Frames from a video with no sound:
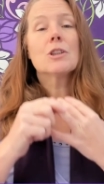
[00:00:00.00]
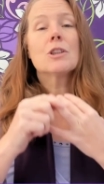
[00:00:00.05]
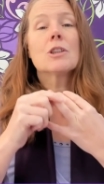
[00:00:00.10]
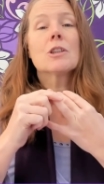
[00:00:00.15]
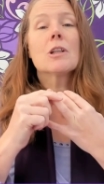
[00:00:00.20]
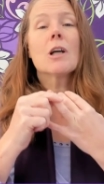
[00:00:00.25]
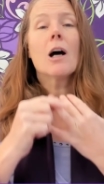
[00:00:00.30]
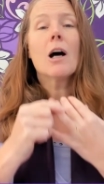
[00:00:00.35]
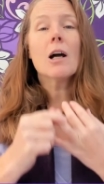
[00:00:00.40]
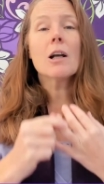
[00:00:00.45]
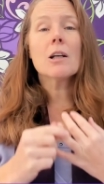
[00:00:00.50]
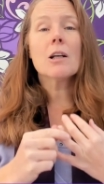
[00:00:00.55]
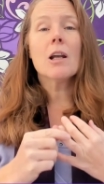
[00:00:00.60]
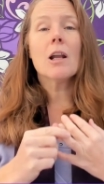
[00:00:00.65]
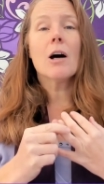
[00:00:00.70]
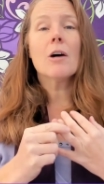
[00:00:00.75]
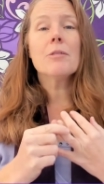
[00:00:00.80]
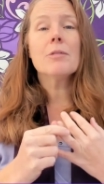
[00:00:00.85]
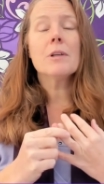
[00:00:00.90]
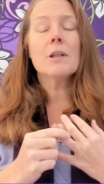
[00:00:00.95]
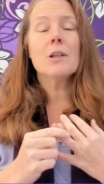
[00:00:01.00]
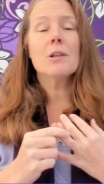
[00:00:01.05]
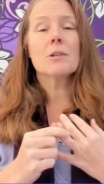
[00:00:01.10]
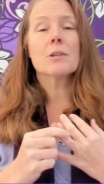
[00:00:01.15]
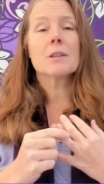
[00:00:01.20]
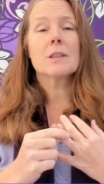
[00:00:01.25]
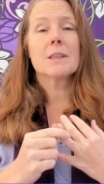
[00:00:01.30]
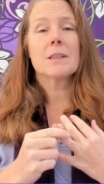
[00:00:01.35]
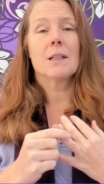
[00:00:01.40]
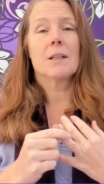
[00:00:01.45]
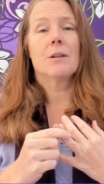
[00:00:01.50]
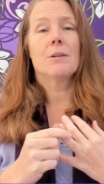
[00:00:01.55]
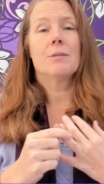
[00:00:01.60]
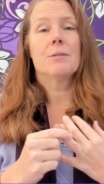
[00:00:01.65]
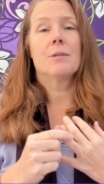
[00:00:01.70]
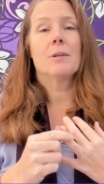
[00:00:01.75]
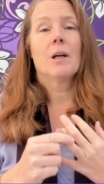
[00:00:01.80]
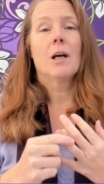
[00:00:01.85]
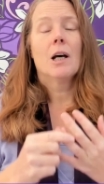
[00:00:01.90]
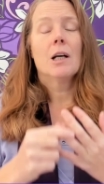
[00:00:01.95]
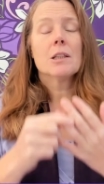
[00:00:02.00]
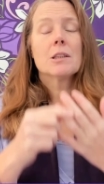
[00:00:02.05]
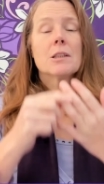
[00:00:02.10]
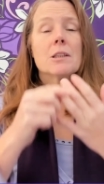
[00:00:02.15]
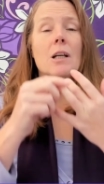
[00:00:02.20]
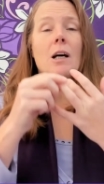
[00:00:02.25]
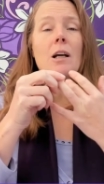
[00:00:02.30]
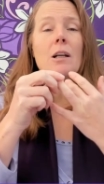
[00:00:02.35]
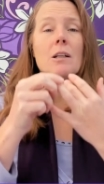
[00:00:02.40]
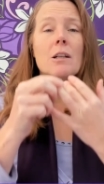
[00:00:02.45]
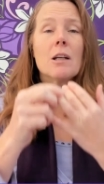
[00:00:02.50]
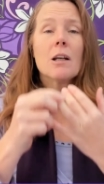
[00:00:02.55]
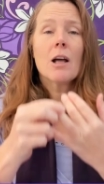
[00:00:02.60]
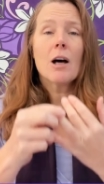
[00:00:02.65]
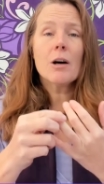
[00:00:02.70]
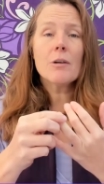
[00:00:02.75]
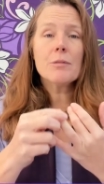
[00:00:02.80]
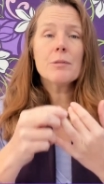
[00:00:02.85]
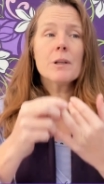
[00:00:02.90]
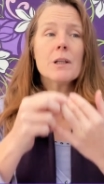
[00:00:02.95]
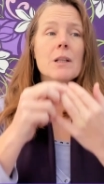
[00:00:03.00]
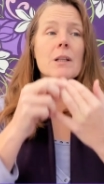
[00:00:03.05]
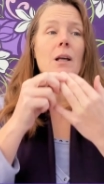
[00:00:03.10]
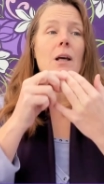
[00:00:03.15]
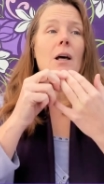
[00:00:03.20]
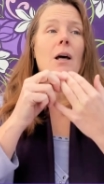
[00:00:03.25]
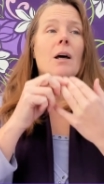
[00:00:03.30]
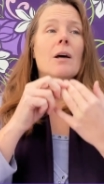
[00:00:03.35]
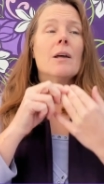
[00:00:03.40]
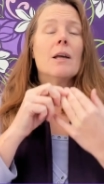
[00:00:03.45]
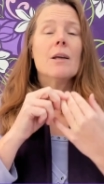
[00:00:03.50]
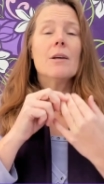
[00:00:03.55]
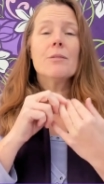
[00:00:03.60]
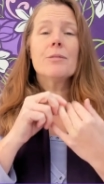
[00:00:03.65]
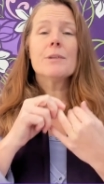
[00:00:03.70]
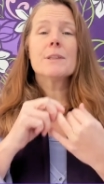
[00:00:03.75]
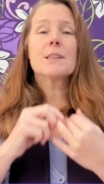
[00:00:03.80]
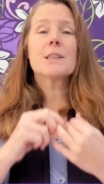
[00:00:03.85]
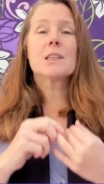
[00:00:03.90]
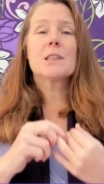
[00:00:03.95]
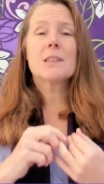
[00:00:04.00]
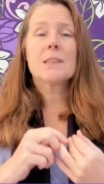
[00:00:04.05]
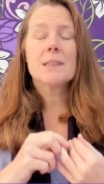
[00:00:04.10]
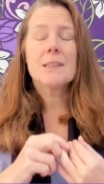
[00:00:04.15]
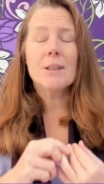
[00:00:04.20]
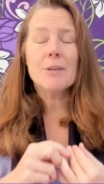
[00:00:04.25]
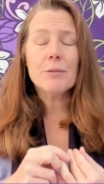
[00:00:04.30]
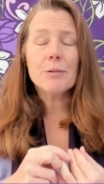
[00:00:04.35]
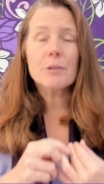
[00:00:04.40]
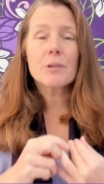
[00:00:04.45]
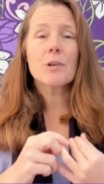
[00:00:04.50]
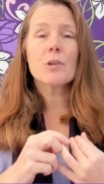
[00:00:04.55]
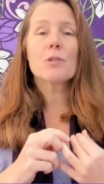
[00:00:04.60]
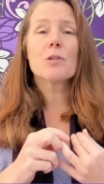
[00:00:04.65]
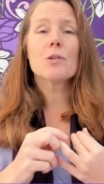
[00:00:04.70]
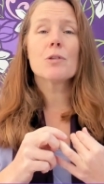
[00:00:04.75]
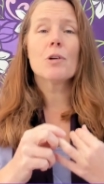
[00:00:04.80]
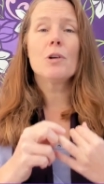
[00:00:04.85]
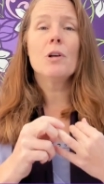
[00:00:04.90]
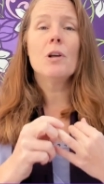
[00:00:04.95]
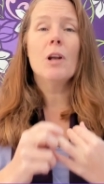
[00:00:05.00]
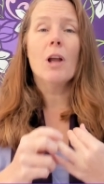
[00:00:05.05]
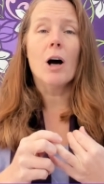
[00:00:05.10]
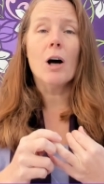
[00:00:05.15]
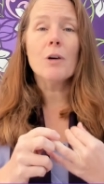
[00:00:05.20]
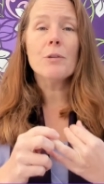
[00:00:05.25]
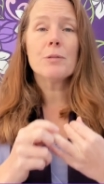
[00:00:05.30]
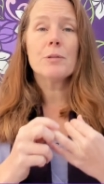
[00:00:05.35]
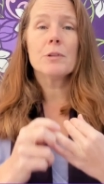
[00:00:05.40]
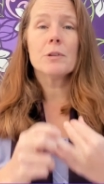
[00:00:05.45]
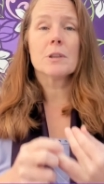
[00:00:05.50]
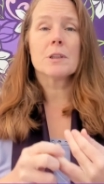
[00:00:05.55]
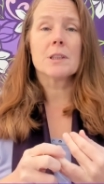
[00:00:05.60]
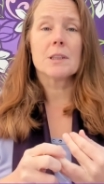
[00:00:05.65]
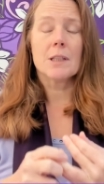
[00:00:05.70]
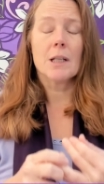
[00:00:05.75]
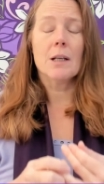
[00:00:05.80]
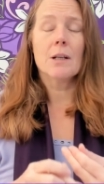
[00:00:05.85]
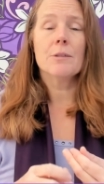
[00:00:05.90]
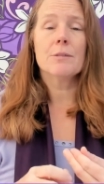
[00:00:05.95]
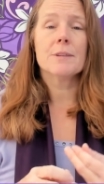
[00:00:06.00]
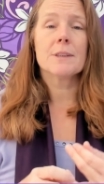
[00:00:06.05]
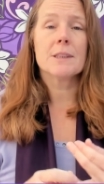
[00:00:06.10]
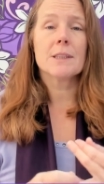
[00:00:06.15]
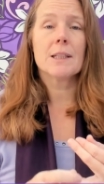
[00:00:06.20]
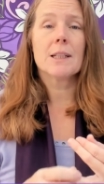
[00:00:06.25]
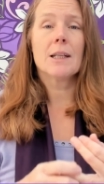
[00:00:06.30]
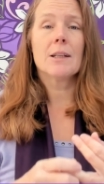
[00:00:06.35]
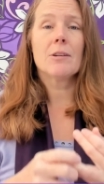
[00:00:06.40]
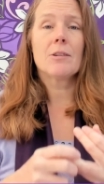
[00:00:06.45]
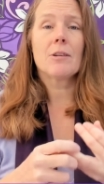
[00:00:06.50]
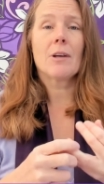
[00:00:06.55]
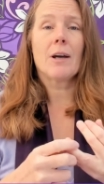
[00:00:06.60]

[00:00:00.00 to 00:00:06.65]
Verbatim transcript: So start loving yourself. Start loving. If it's difficult to love yourself as an